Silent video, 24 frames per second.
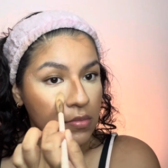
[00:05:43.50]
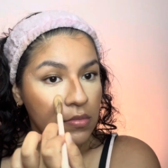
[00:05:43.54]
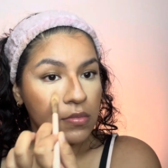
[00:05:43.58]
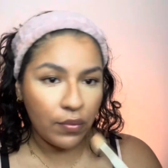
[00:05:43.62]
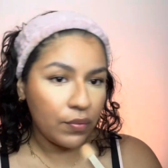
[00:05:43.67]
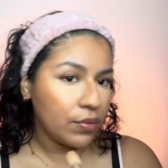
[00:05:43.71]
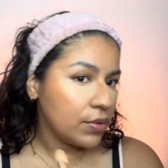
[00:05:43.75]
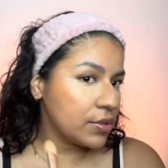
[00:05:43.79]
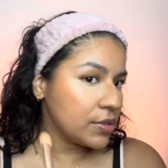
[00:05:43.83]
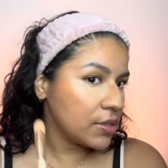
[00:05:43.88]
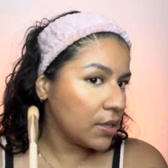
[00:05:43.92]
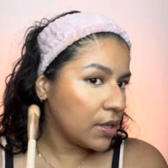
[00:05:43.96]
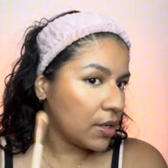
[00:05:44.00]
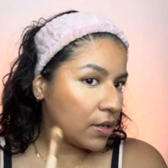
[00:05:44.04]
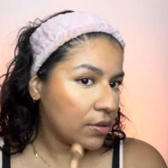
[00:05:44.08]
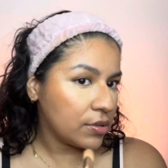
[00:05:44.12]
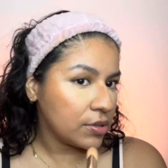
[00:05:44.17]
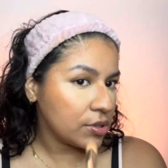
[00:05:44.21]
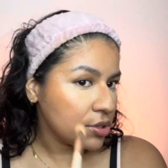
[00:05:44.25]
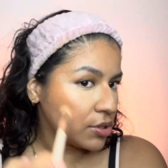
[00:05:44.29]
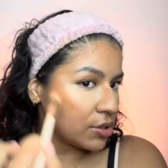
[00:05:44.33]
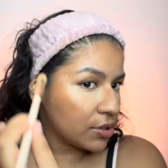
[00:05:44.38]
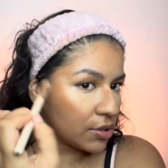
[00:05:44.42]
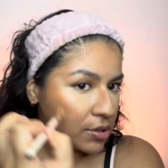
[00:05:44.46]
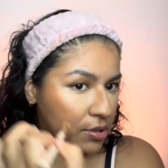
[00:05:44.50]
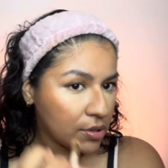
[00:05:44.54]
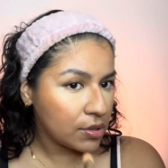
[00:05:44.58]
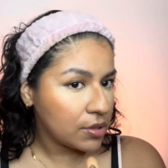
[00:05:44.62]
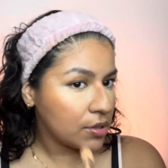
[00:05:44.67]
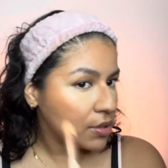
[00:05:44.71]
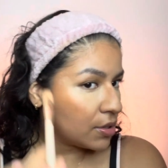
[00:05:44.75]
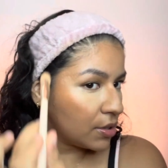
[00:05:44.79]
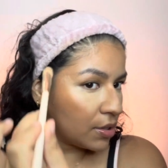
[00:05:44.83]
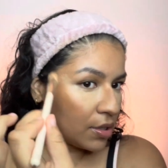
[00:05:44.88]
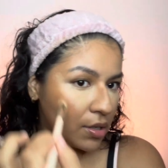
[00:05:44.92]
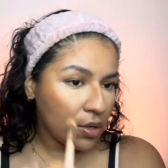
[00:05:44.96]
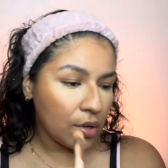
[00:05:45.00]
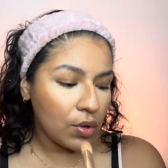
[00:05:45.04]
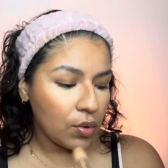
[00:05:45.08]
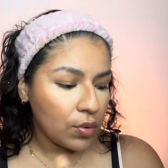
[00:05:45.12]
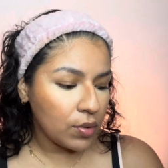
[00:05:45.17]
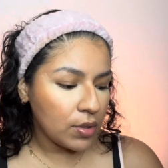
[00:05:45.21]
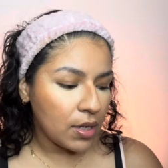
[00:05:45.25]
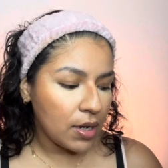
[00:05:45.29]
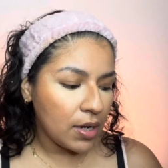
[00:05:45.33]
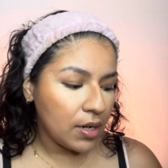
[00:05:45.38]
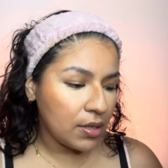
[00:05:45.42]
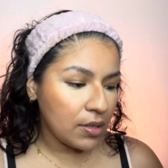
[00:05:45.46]
You see how it's just a whole
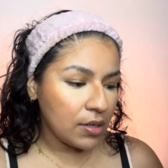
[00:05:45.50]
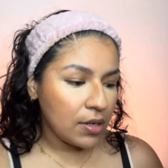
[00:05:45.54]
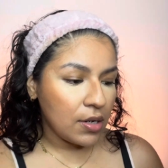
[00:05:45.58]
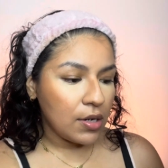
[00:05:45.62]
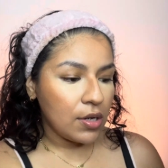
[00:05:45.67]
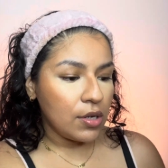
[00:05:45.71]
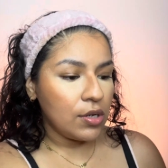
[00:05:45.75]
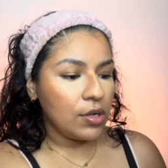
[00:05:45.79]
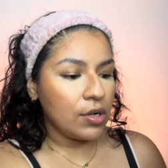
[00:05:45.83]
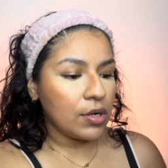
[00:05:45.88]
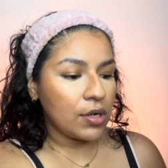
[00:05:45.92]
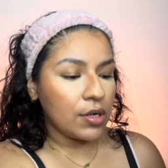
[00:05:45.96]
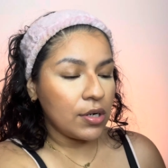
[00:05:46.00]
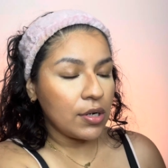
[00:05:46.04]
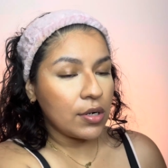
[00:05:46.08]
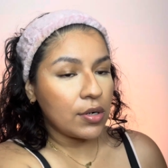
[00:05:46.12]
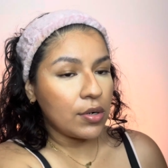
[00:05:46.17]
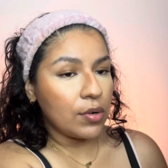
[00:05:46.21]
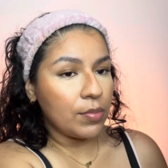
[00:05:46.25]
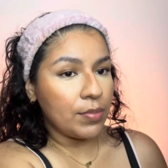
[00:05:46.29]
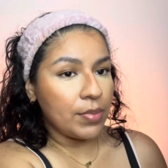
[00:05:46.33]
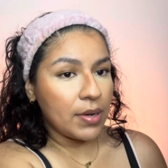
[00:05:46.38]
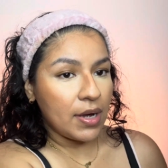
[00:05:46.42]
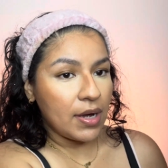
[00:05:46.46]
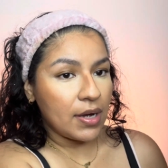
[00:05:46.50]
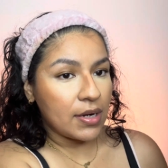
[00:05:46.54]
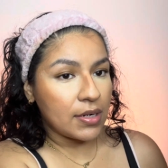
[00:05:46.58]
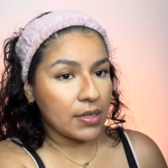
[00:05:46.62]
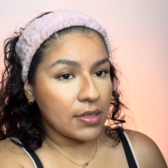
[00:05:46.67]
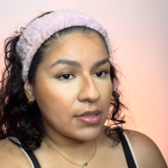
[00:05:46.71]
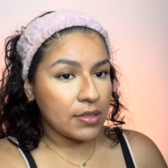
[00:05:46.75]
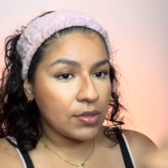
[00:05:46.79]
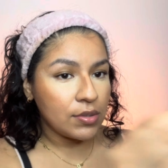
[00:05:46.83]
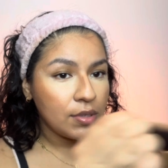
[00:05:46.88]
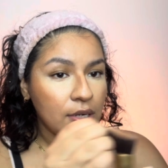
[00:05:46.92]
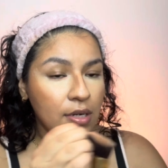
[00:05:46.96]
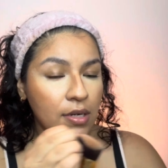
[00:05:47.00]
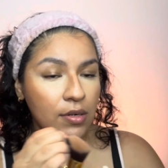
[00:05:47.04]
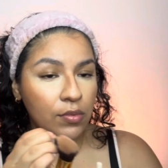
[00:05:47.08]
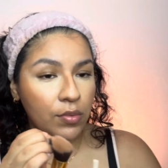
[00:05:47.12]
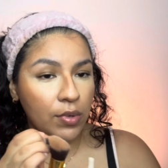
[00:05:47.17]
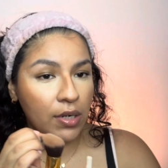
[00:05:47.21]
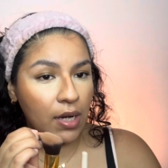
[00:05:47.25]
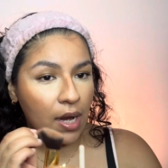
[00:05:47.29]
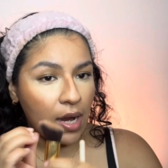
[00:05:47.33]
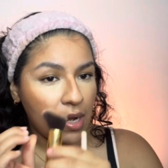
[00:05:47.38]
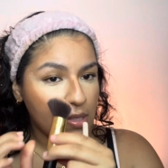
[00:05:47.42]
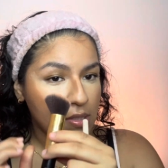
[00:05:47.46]
line? You're gonna go back in
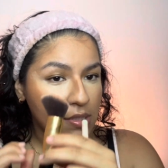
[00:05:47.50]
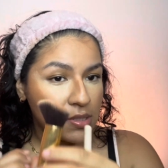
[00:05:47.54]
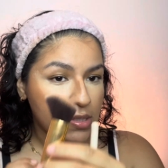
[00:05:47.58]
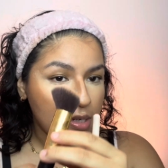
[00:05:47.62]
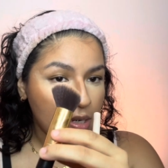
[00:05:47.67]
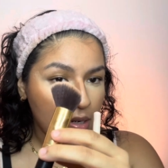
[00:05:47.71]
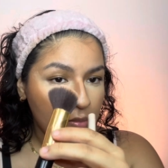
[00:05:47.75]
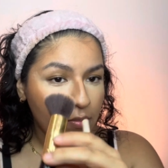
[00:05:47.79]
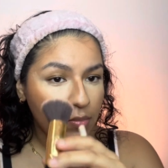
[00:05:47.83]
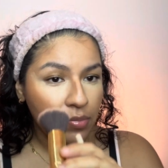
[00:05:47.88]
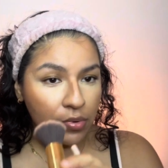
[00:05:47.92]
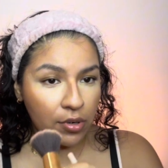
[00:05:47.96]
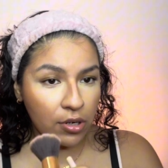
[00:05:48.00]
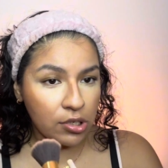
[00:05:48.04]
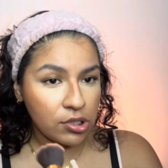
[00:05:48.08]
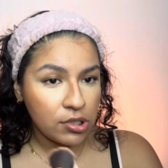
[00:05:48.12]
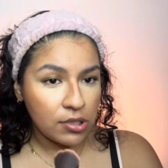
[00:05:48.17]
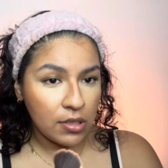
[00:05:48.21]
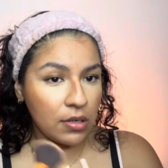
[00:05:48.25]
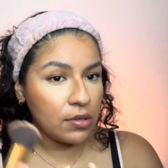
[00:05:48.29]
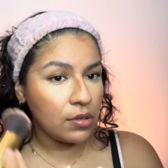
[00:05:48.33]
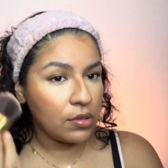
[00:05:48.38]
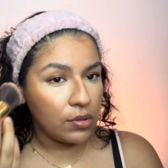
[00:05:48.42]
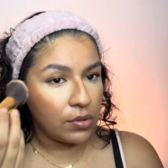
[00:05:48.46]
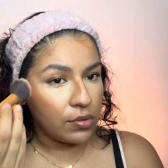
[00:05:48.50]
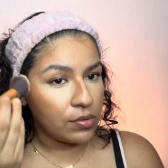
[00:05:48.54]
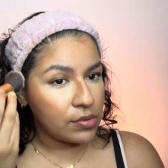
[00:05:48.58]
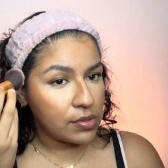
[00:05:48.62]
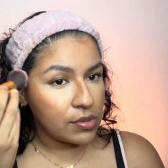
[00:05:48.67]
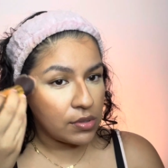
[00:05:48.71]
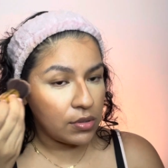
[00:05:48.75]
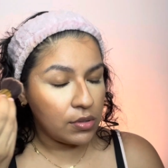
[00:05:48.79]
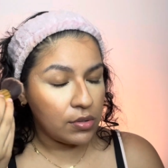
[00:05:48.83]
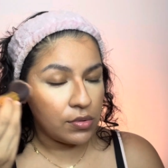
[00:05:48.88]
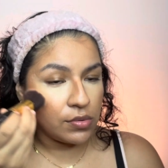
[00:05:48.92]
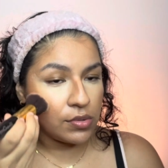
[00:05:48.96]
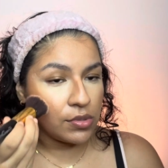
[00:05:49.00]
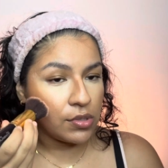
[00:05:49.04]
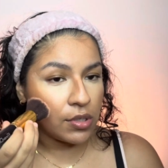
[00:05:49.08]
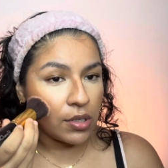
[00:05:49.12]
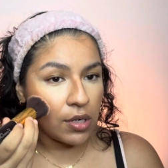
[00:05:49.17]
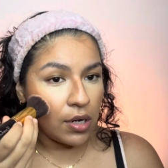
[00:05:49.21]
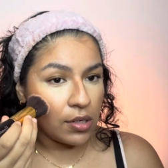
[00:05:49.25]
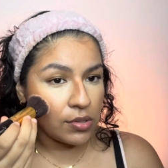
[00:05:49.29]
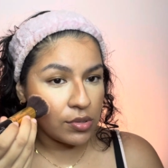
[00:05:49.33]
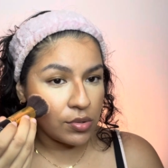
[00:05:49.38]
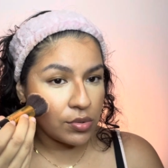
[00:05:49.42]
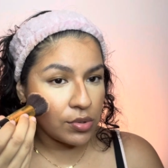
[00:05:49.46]
with that same brush that you used to use your
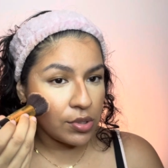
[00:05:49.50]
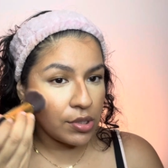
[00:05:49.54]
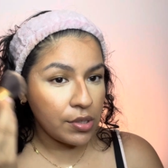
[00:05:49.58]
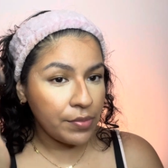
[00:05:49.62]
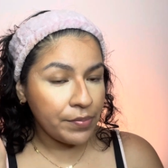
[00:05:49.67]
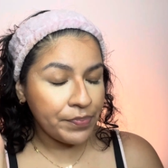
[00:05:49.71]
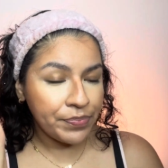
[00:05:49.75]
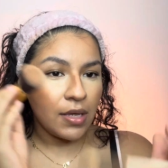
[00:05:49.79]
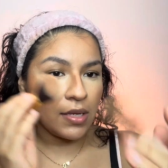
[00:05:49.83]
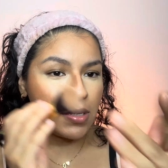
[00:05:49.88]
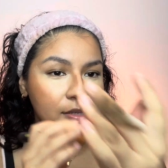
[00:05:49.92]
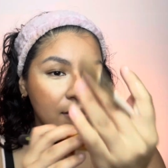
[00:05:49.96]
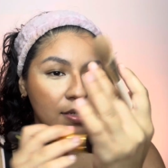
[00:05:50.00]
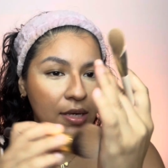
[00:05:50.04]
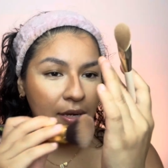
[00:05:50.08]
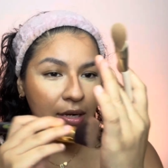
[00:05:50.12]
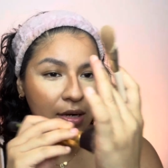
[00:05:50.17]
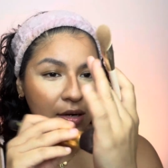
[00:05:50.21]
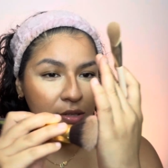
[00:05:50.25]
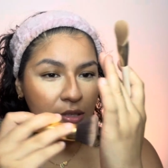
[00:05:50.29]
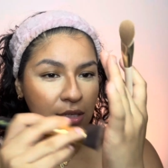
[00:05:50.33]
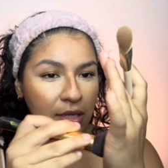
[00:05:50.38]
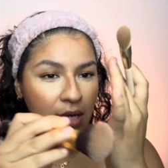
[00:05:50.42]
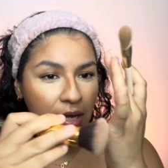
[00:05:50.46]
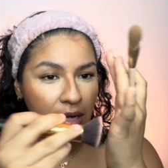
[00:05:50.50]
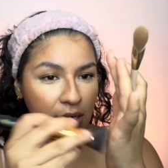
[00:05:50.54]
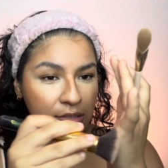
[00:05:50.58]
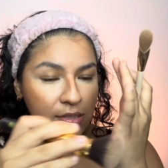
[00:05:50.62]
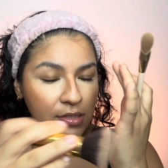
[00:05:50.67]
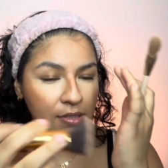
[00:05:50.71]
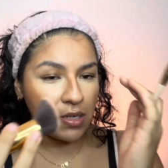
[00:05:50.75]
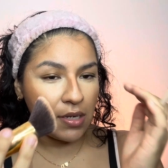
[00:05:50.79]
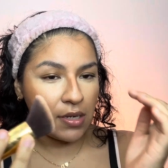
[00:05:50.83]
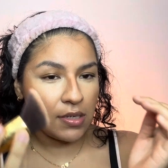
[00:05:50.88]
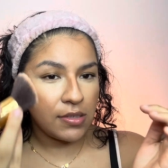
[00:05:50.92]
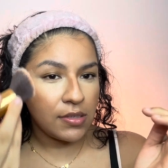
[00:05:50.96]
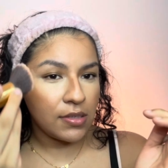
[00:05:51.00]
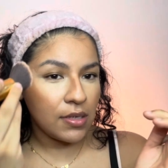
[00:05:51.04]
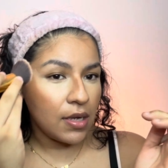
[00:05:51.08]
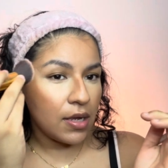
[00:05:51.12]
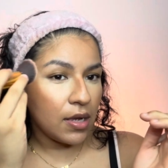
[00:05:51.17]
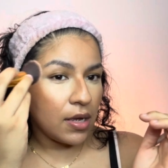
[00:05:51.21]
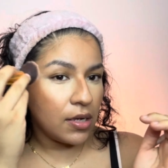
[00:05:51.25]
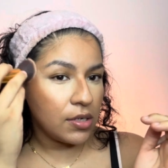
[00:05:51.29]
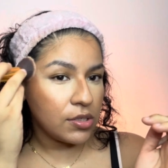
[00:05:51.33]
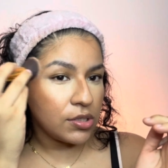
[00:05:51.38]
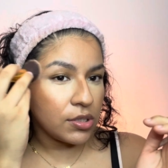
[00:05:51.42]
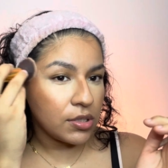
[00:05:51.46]
contour. Take out the excess
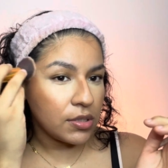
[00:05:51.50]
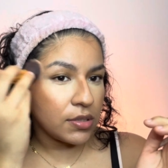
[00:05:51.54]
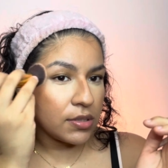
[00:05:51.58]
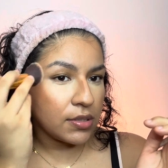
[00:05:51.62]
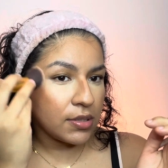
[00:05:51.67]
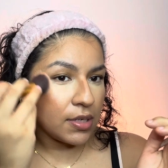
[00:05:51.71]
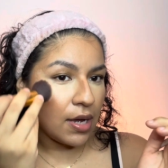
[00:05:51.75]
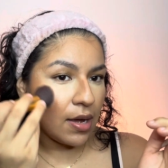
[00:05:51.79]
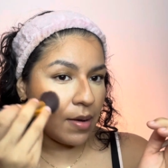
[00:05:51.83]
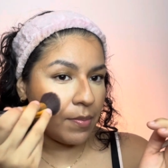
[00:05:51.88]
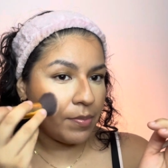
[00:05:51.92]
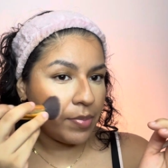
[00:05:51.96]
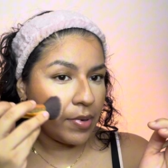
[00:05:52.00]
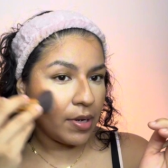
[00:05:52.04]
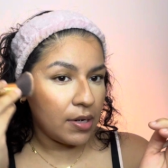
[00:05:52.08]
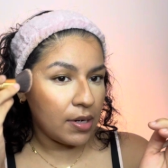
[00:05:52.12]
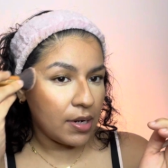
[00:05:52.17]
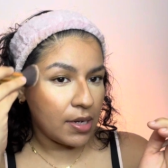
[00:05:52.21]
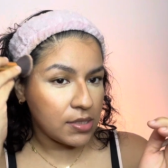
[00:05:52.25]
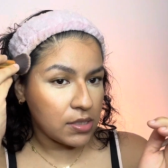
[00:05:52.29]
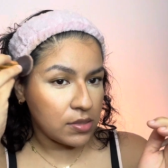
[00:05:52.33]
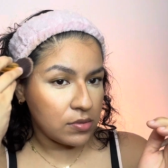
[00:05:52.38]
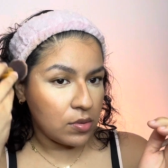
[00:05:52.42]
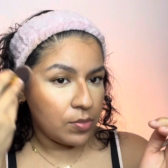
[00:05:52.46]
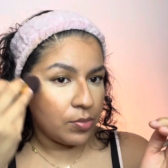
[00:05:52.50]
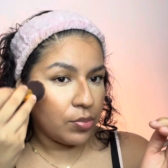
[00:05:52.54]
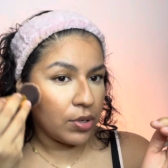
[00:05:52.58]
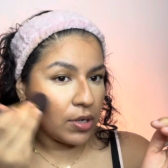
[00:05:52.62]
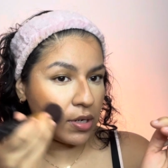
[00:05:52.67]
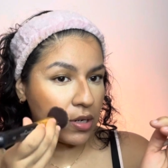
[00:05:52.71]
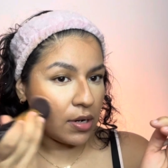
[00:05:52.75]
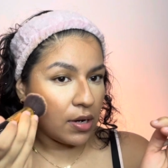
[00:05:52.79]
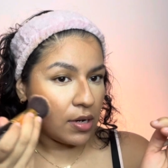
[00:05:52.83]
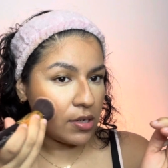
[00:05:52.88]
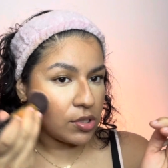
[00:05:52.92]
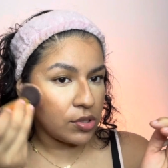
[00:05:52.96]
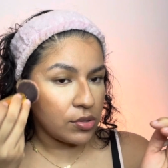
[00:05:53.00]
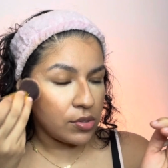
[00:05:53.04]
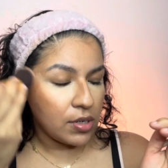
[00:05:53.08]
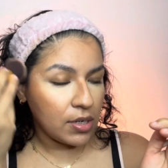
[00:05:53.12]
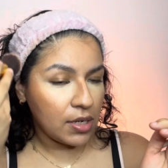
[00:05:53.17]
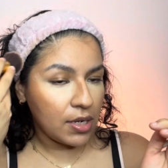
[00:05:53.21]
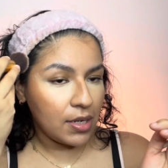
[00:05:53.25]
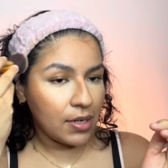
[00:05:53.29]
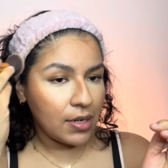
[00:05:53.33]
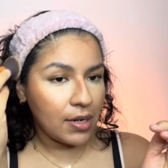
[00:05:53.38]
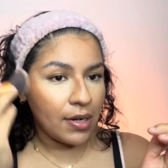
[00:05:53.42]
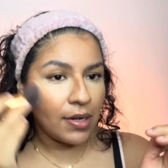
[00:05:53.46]
and just tap in as if you're putting contour
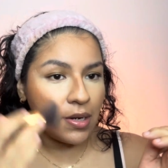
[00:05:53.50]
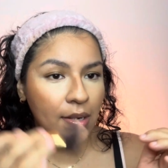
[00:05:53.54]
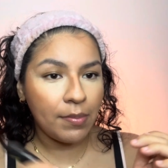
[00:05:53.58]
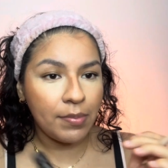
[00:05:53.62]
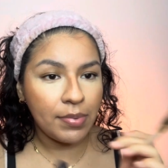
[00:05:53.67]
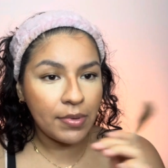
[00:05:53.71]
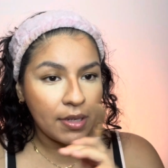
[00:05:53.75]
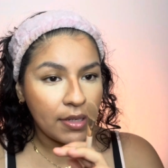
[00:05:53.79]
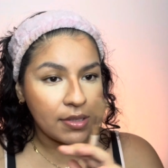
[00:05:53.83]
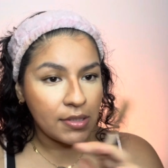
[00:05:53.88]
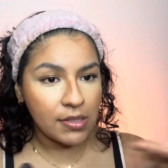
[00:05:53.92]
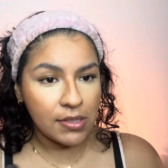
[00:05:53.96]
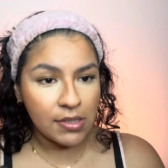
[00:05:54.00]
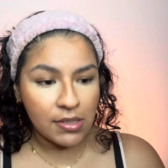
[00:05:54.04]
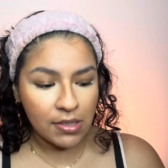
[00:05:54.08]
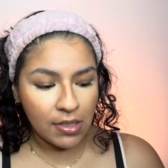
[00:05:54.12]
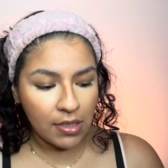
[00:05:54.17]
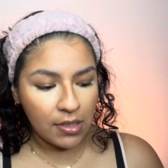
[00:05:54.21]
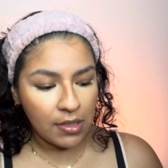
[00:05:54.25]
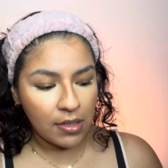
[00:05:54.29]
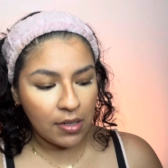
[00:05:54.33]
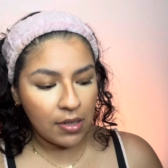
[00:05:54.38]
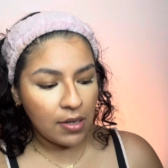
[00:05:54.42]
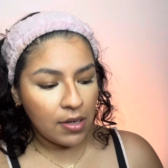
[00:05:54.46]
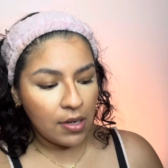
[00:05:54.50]
again, and it blends in